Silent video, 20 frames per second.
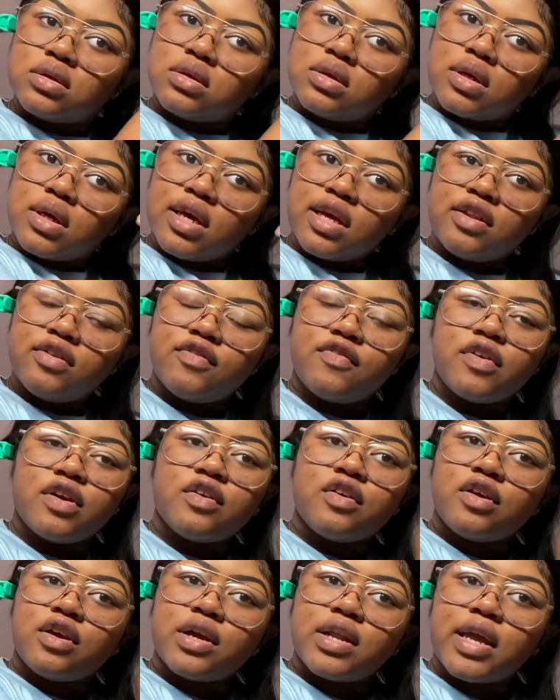
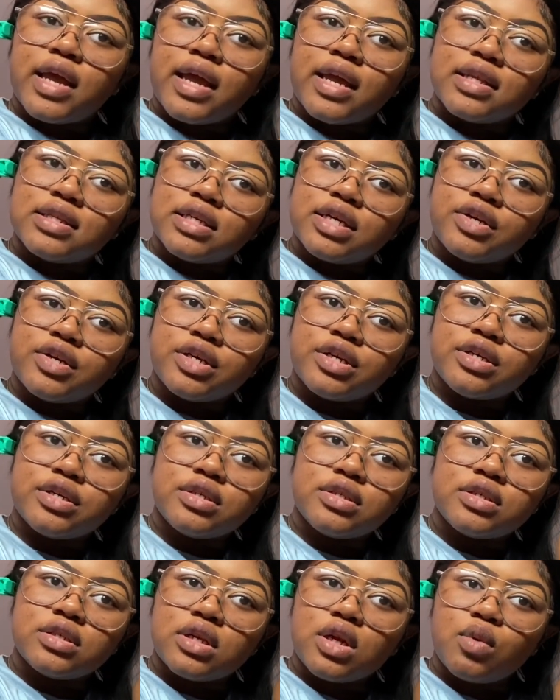Inferior and an anterior.
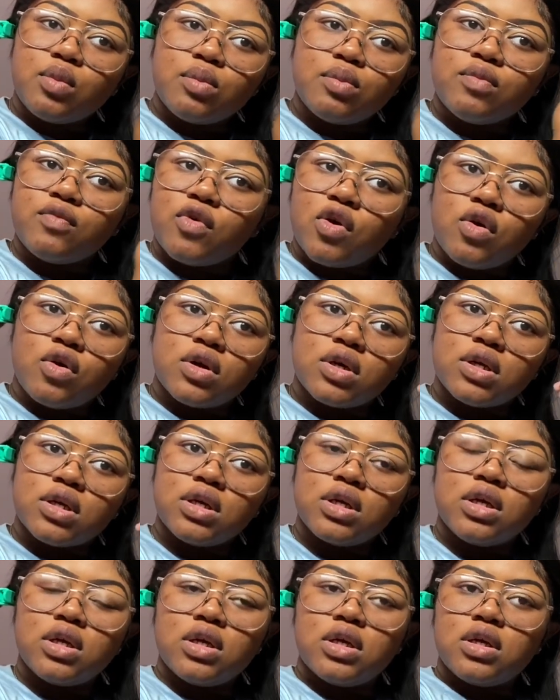Nope, wrong.
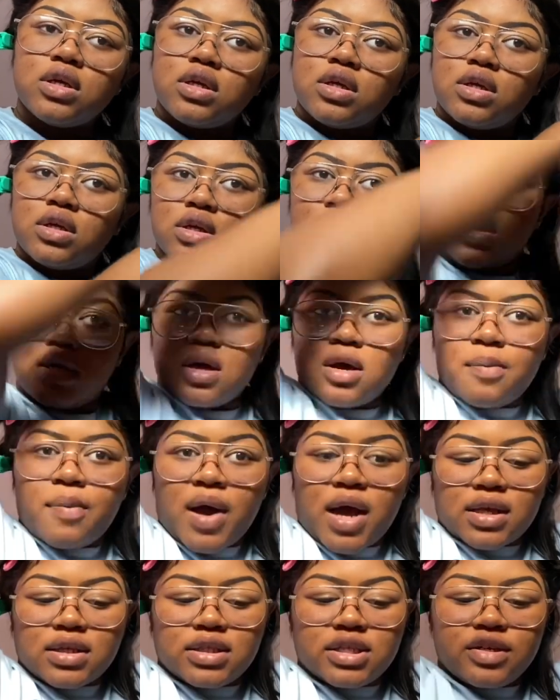A
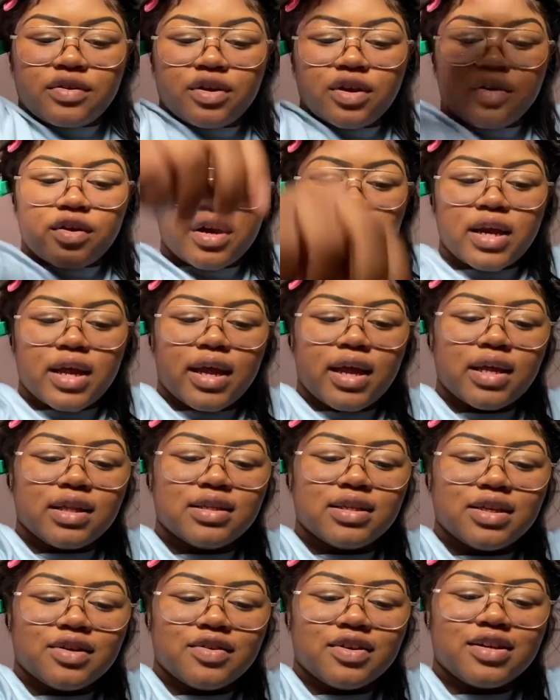posterior and an
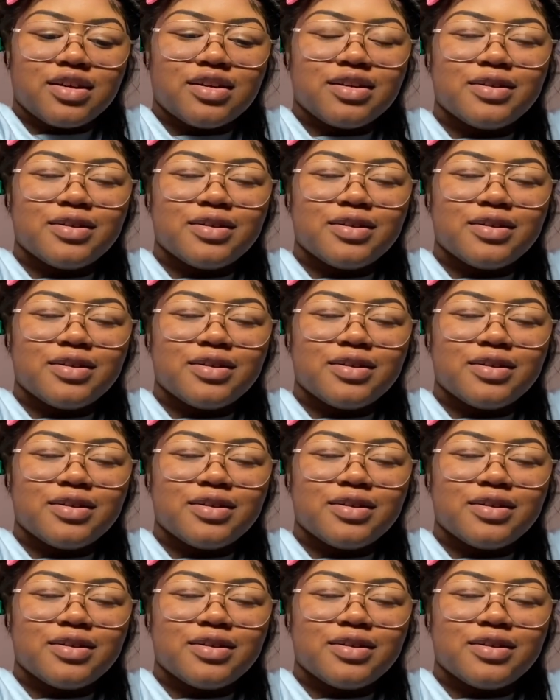anterior.